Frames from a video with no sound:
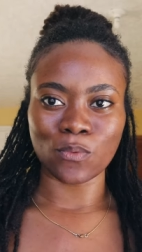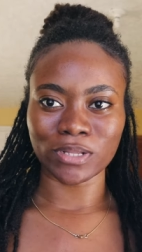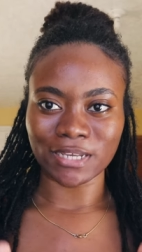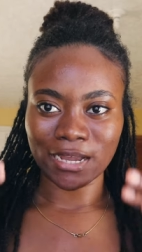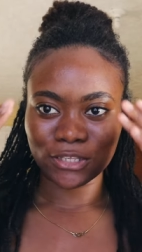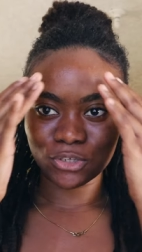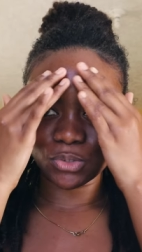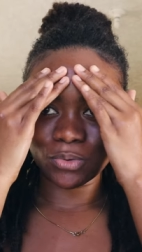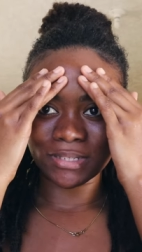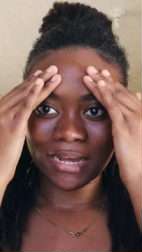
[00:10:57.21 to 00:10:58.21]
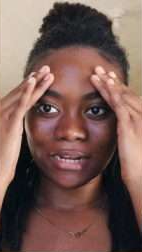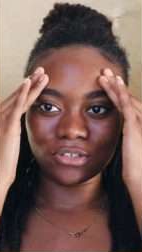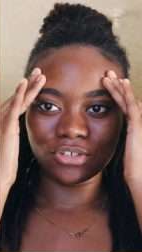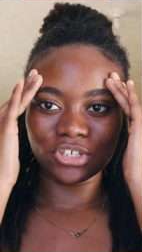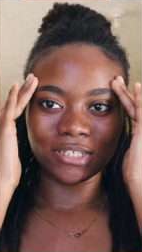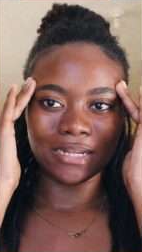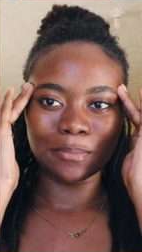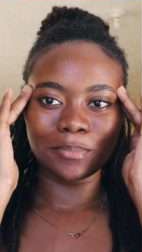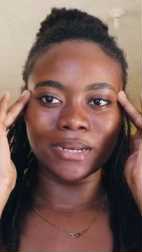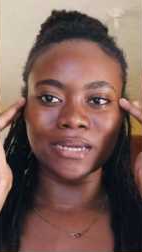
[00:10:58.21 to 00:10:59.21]
what I had to do was I had to just
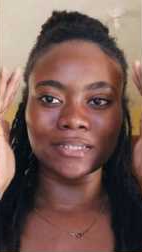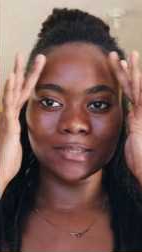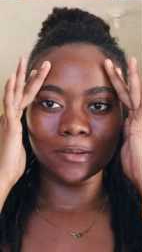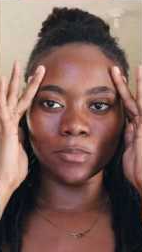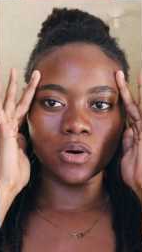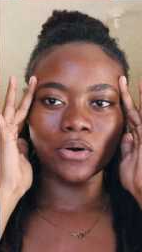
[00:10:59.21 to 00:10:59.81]
apply some